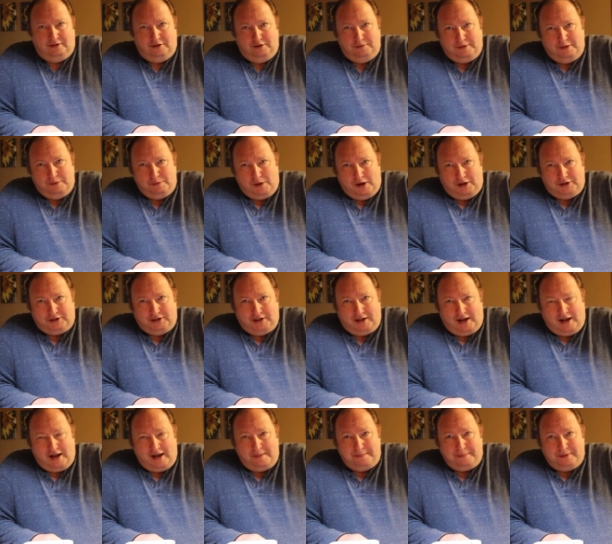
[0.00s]
You've been watching
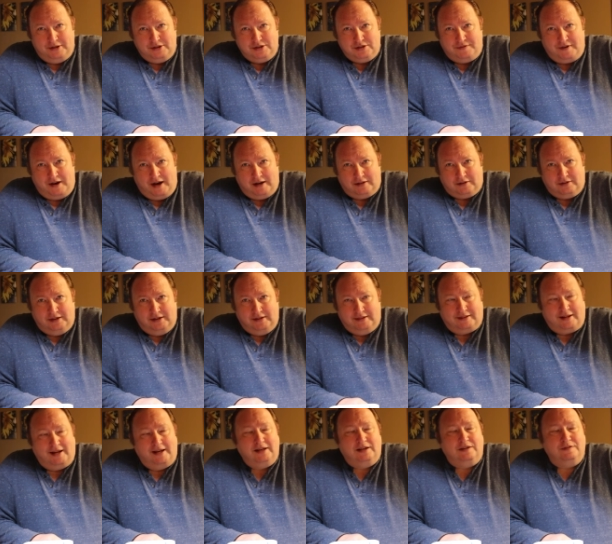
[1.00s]
The Happiness Factory.
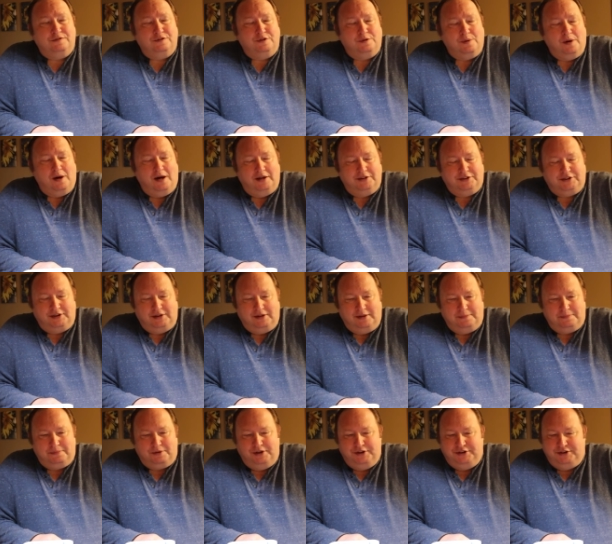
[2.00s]
Thank you for watching.
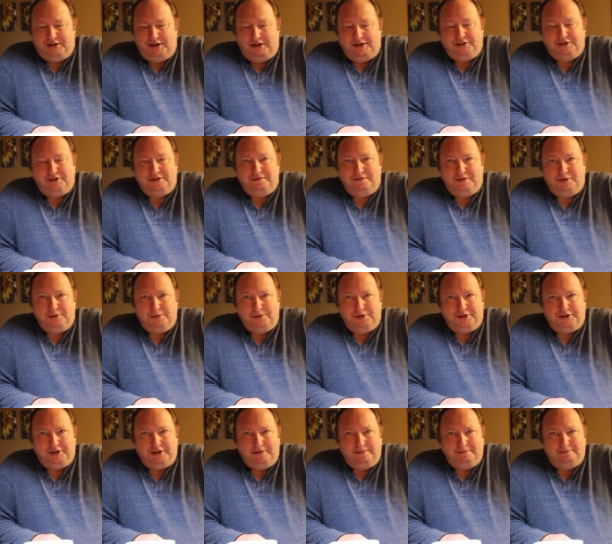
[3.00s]
Appreciate your
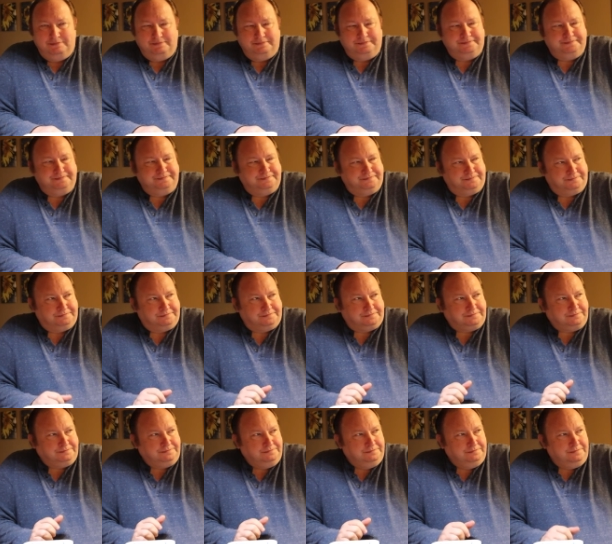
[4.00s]
viewership.
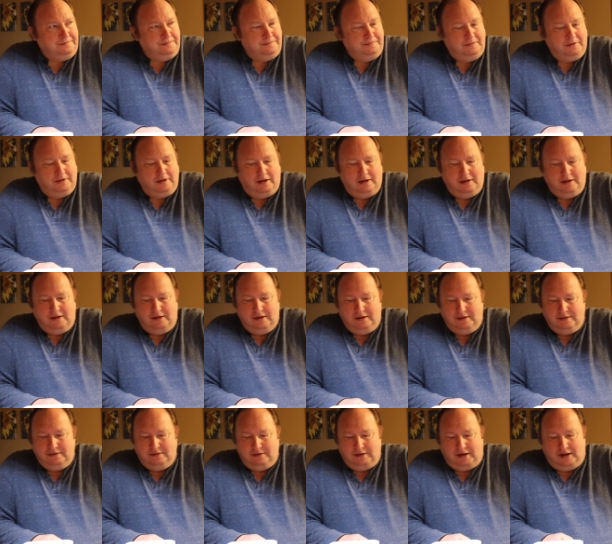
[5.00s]

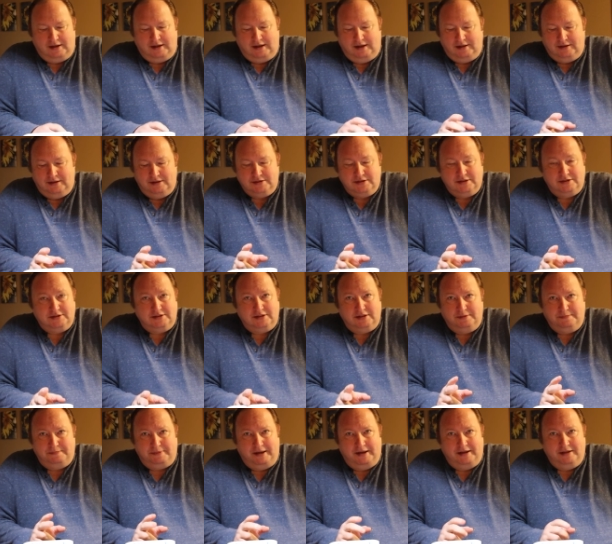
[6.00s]
Uh, again, this isn't
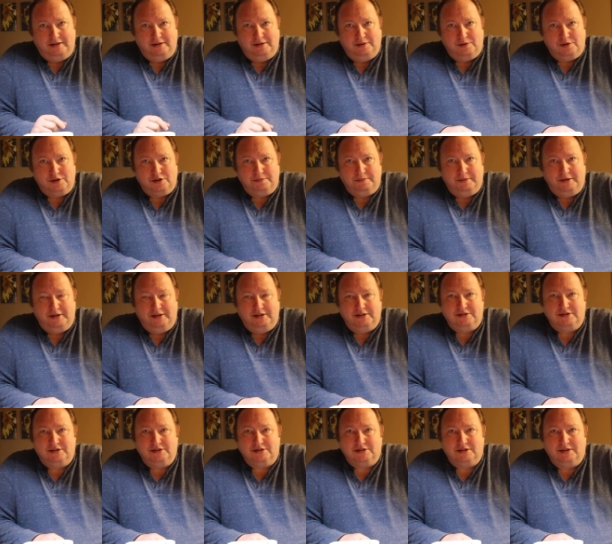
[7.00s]
a paid endorsement.
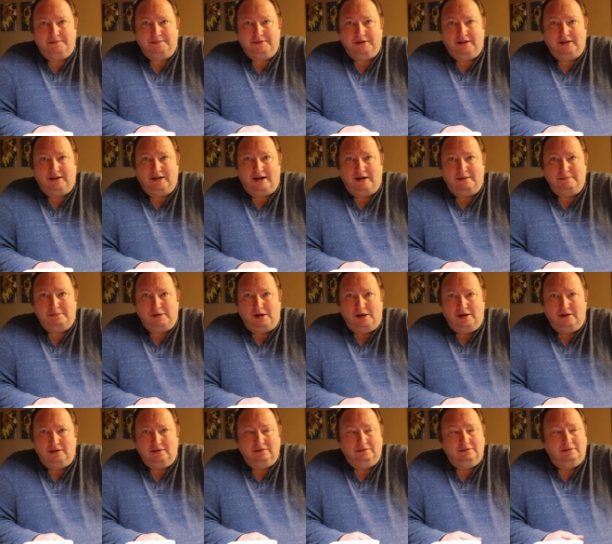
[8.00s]
It's just something that I
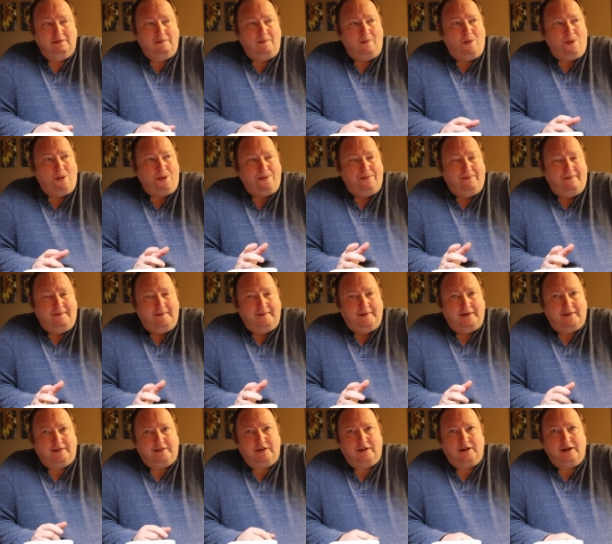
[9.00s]
bought,
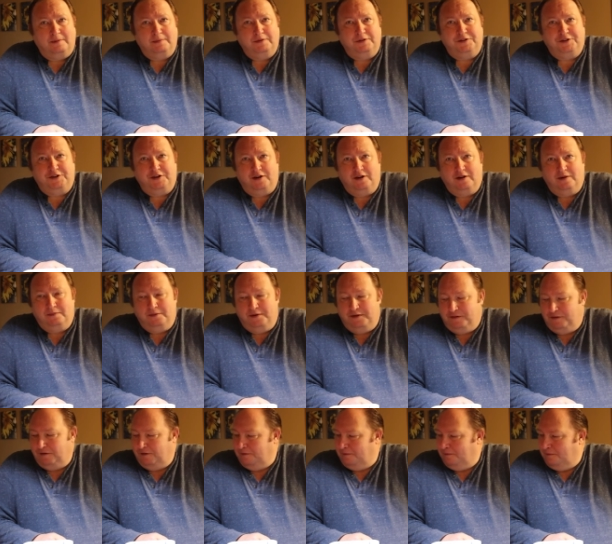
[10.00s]
and I thought I would share it
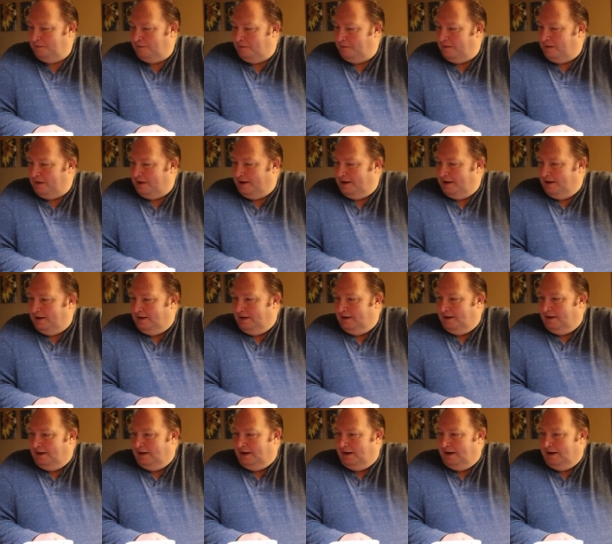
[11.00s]
with you.
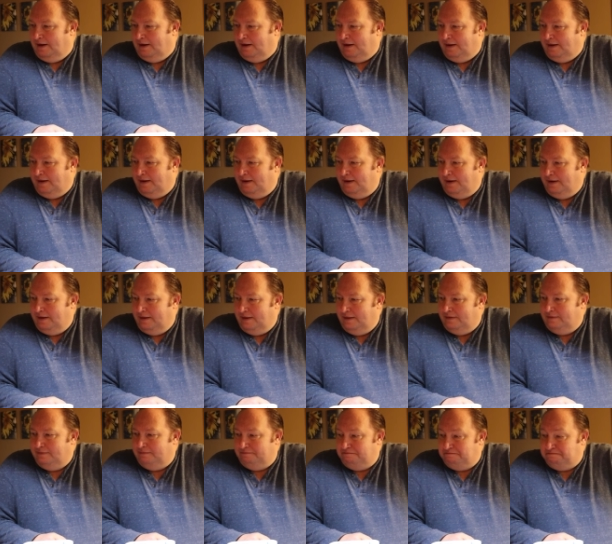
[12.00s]
Uh,
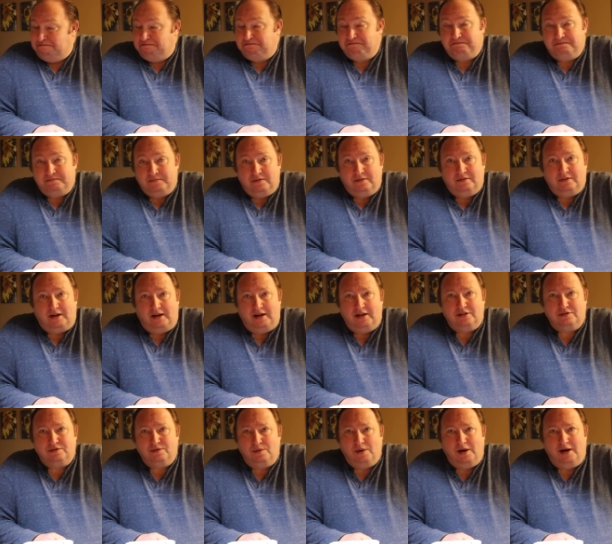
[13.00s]

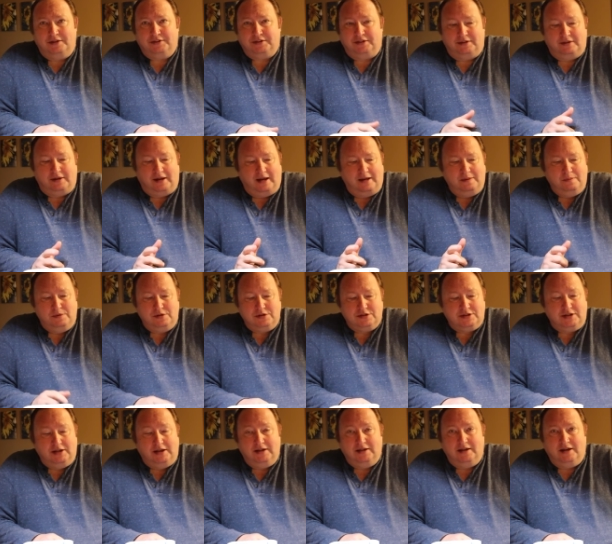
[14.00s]
thanks for watching. Hey, we'll
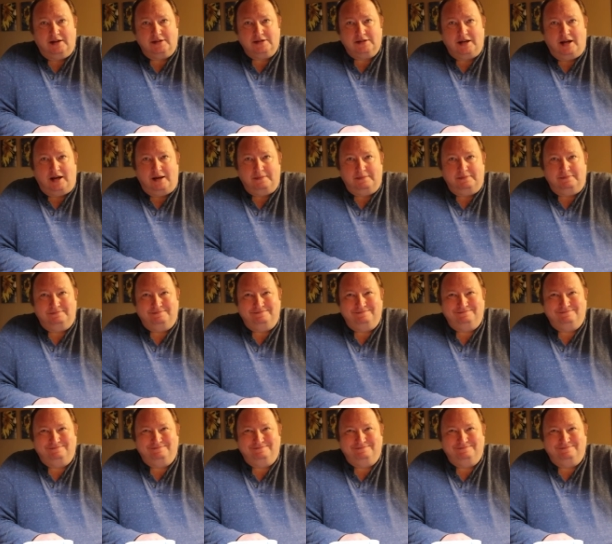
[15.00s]
see you next time.